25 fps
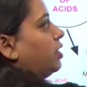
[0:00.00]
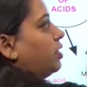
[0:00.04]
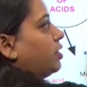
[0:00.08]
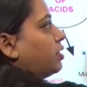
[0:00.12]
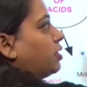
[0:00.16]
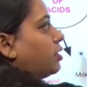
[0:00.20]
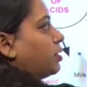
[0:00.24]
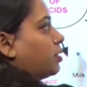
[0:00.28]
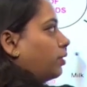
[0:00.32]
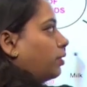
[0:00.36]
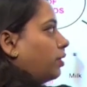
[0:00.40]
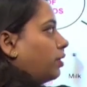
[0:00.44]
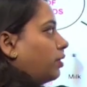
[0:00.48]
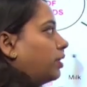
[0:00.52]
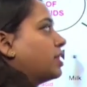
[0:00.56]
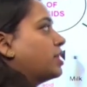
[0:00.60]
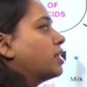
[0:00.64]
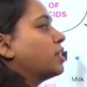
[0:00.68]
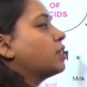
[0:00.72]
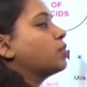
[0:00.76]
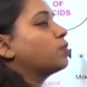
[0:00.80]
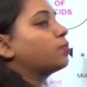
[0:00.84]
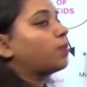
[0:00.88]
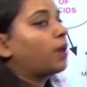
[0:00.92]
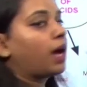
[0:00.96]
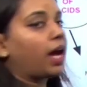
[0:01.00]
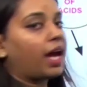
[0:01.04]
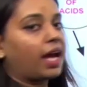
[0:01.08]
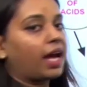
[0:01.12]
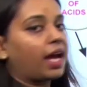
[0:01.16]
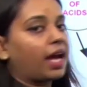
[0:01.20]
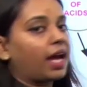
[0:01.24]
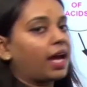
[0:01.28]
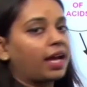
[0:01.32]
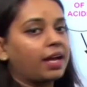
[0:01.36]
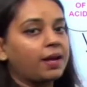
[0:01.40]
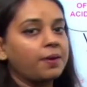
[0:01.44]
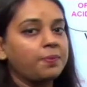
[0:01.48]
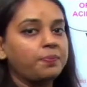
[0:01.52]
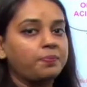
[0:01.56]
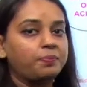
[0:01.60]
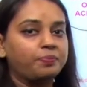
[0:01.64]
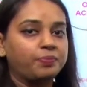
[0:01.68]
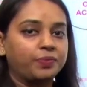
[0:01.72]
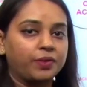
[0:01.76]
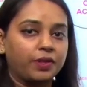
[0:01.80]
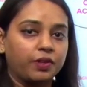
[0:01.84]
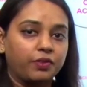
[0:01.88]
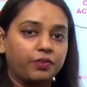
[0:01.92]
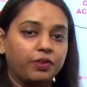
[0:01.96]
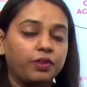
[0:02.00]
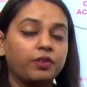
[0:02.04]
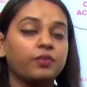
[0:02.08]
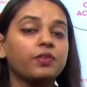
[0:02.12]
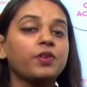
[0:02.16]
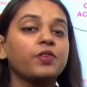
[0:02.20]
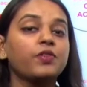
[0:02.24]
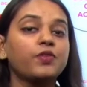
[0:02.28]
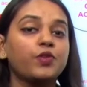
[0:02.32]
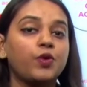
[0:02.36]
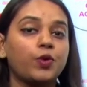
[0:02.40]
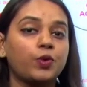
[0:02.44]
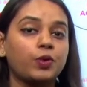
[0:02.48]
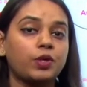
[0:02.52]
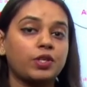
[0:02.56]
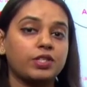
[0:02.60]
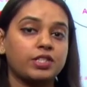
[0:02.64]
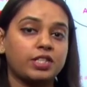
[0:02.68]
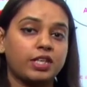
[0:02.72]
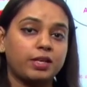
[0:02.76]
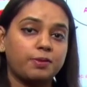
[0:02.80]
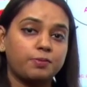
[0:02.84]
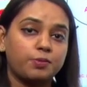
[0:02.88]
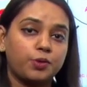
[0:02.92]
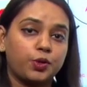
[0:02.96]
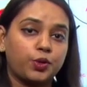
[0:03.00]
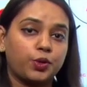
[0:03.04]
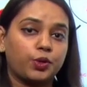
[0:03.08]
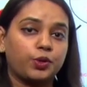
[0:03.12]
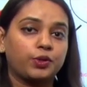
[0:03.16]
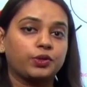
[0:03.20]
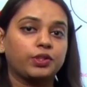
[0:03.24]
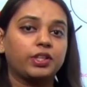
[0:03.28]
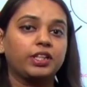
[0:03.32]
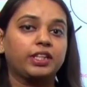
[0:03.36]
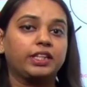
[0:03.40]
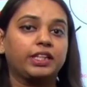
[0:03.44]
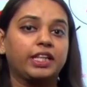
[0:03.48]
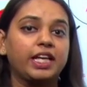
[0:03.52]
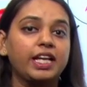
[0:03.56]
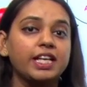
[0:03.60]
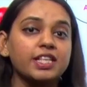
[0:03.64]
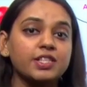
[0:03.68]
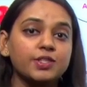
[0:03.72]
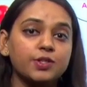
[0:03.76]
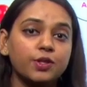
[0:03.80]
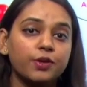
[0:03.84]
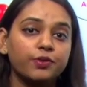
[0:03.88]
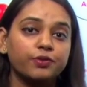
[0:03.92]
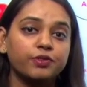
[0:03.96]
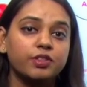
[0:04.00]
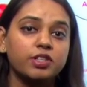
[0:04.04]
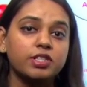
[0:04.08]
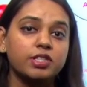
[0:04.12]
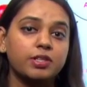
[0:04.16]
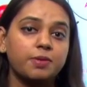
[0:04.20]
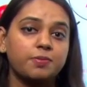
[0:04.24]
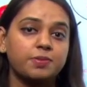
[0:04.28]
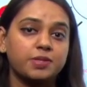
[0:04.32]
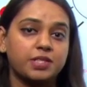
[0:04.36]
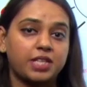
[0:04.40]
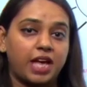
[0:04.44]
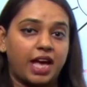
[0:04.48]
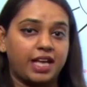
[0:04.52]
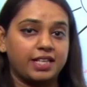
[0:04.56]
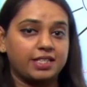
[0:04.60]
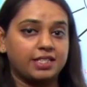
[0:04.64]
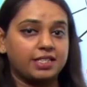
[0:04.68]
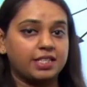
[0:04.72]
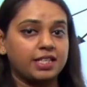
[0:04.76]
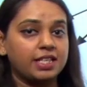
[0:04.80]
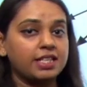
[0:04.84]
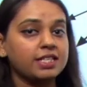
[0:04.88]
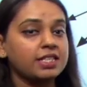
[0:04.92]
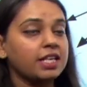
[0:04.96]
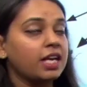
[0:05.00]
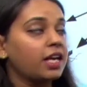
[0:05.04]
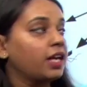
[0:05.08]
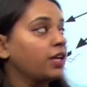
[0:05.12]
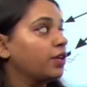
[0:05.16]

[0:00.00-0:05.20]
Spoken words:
So this is why we were focusing more on the taste of the substances.